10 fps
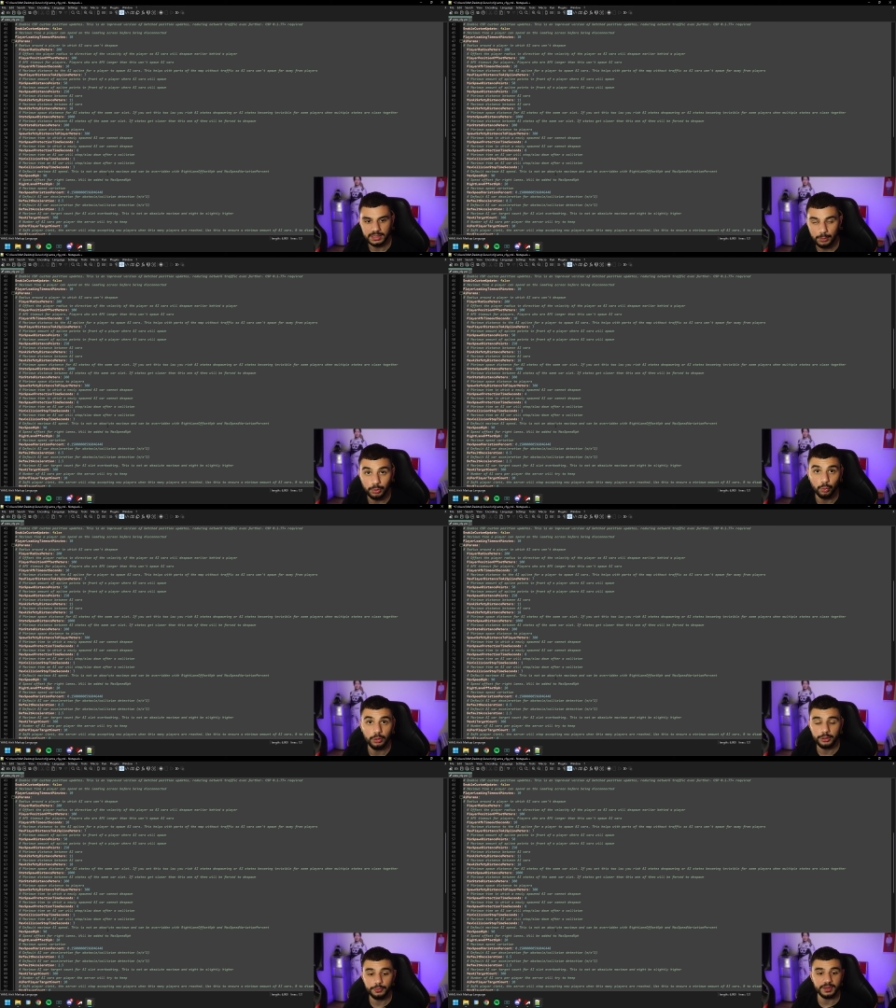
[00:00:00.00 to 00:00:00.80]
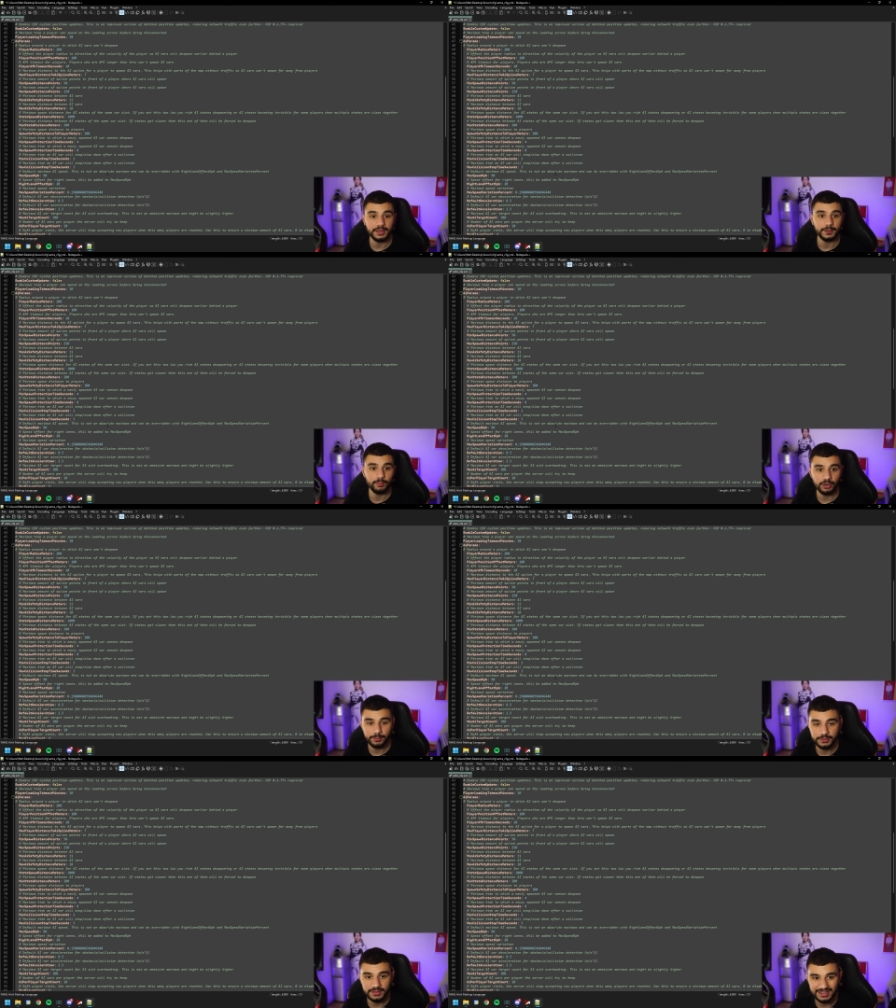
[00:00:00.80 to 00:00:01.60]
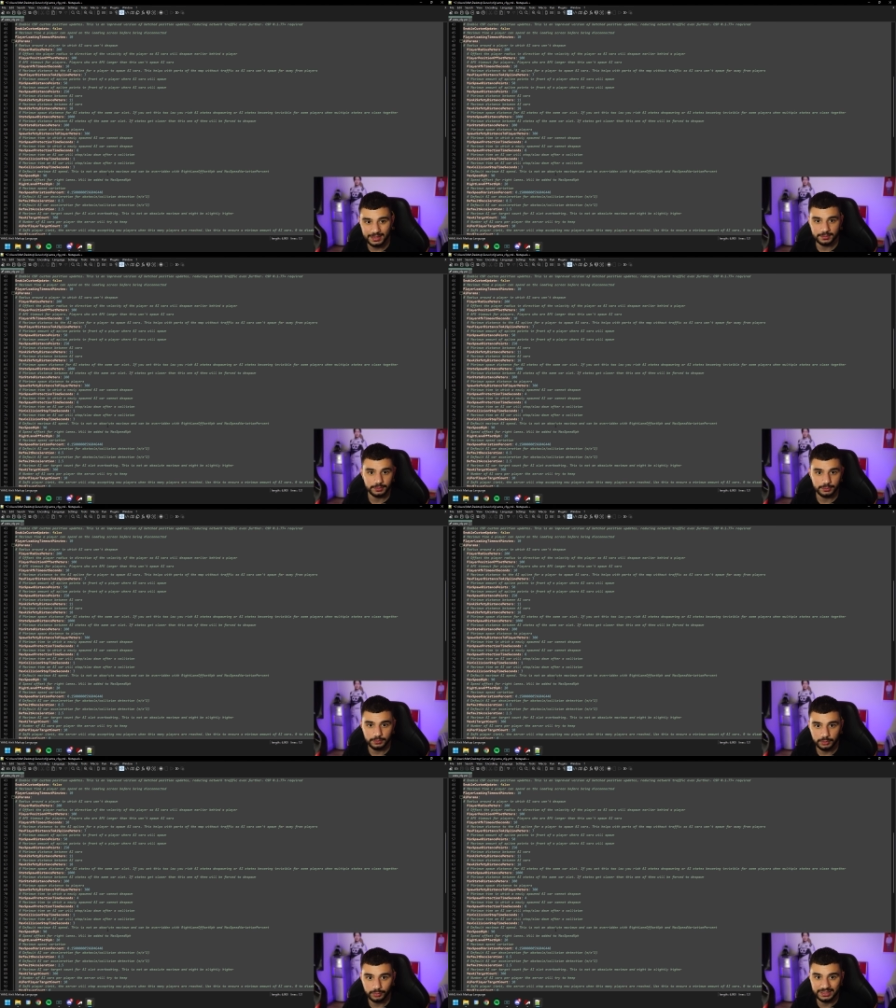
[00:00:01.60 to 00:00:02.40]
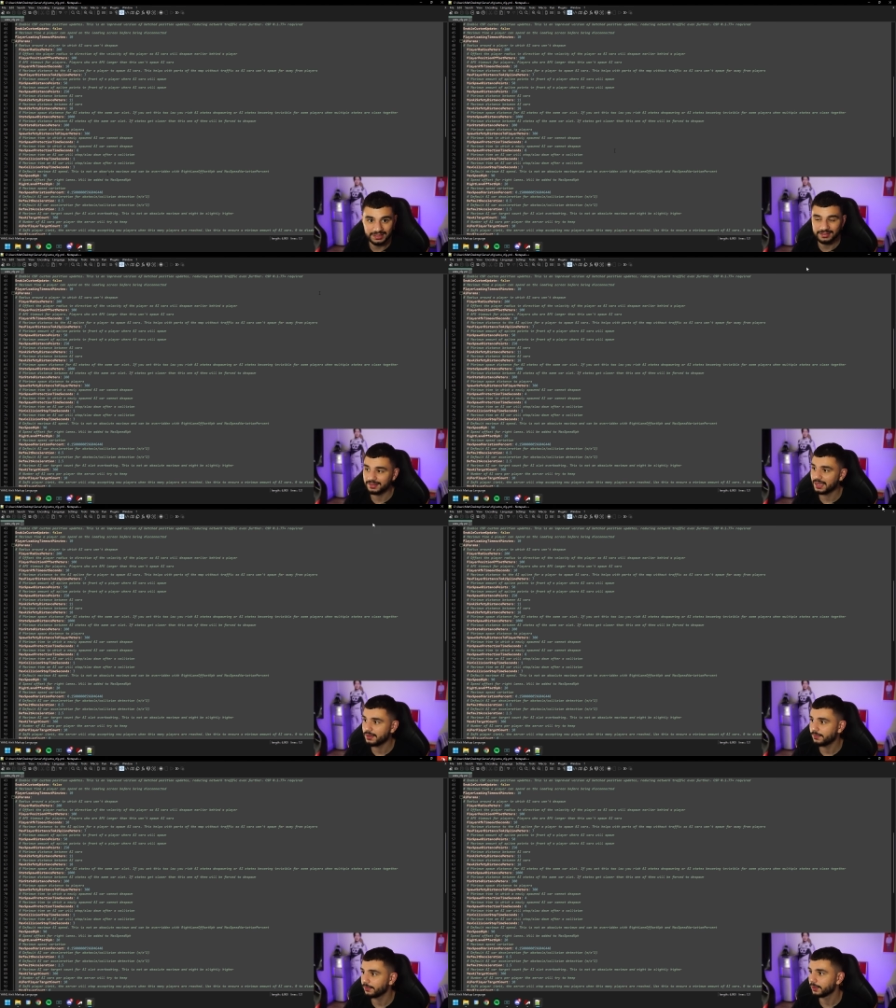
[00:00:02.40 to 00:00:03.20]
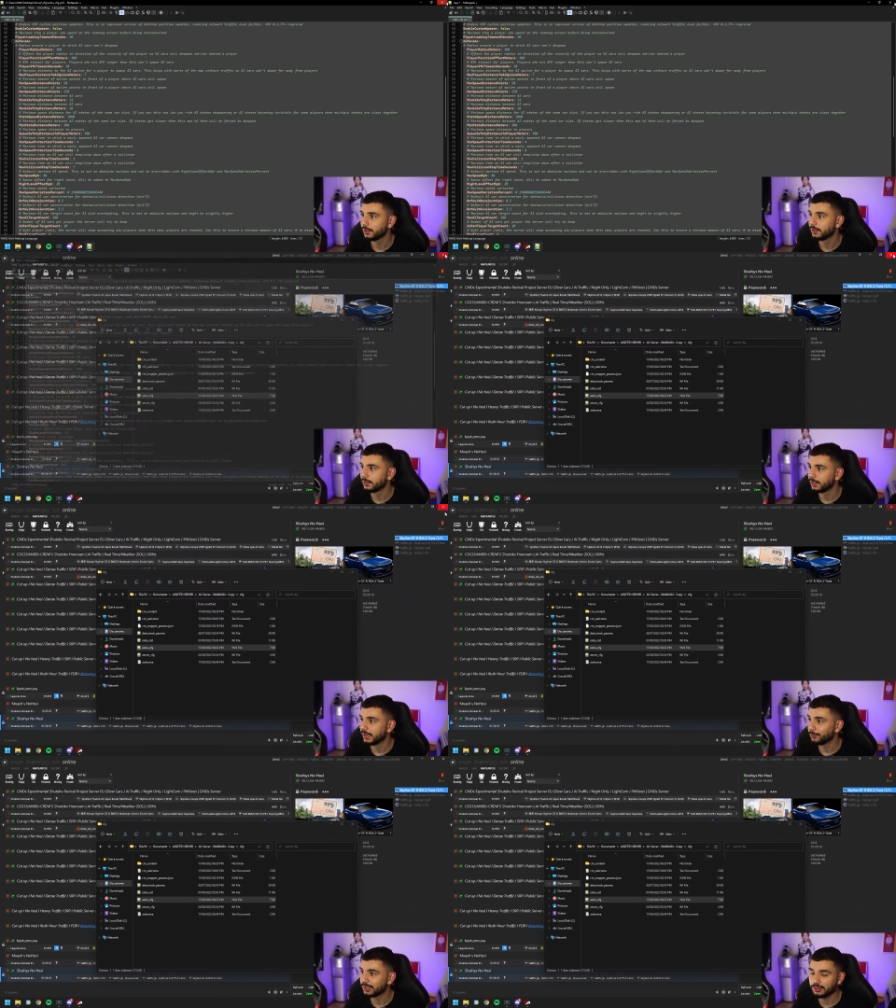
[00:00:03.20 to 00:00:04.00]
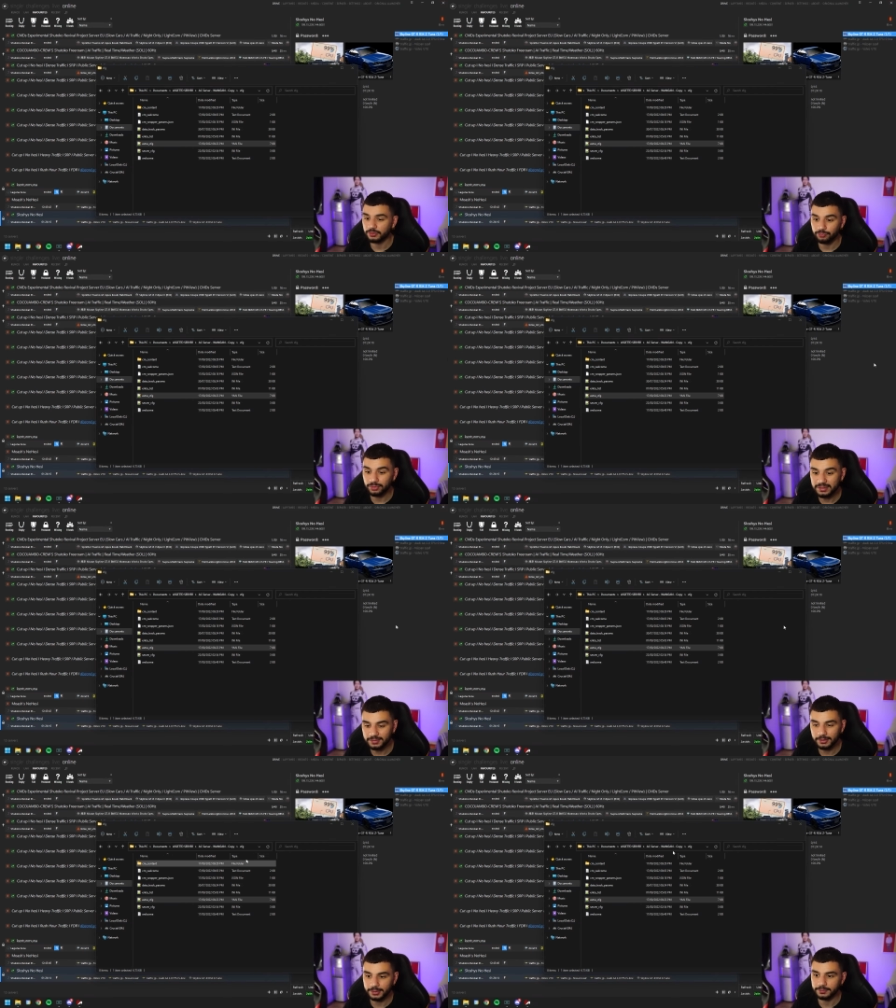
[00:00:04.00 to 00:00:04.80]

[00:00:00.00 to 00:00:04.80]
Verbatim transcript: Now with all of those AI parameters entered, you wanna hit save, and then we're gonna just restart our